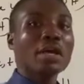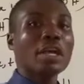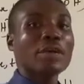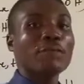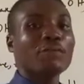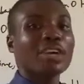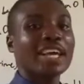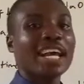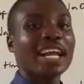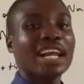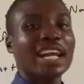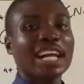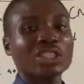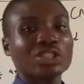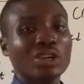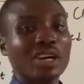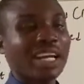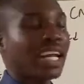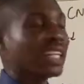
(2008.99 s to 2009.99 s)
If you get a
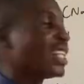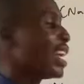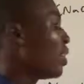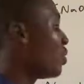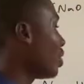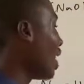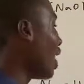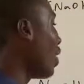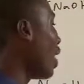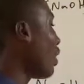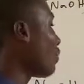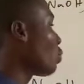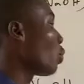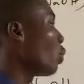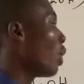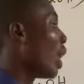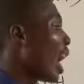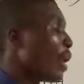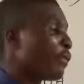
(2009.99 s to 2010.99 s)
lecturer that tells you that you have
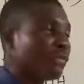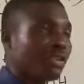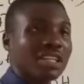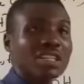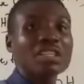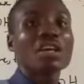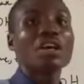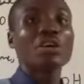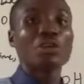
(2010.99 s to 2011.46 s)
to halve it,